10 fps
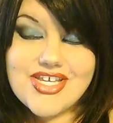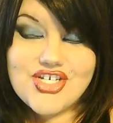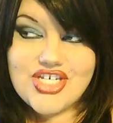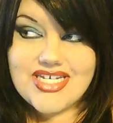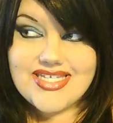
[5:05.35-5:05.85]

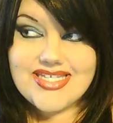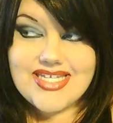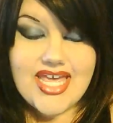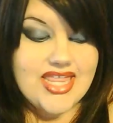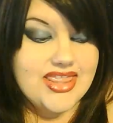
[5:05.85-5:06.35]
She
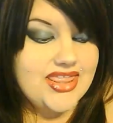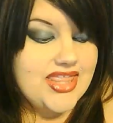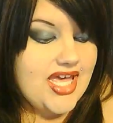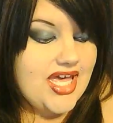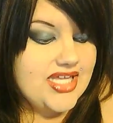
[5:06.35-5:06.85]
said
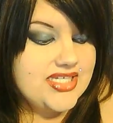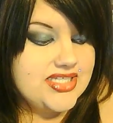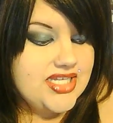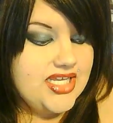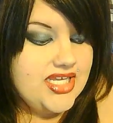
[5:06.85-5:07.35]
that
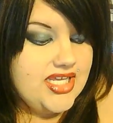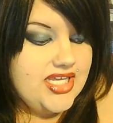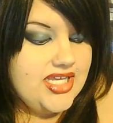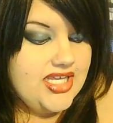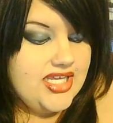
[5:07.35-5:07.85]

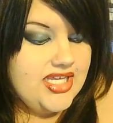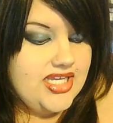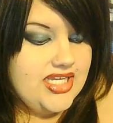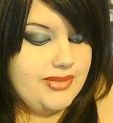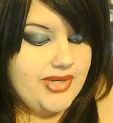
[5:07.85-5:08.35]

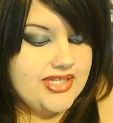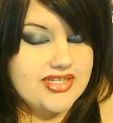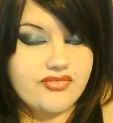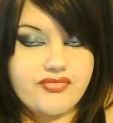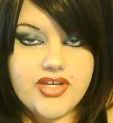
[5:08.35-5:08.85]
it might
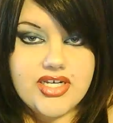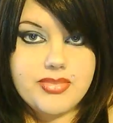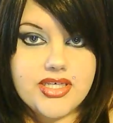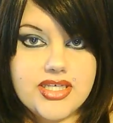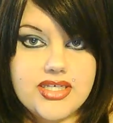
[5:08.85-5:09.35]
sound funny,
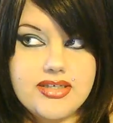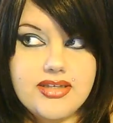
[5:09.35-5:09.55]
but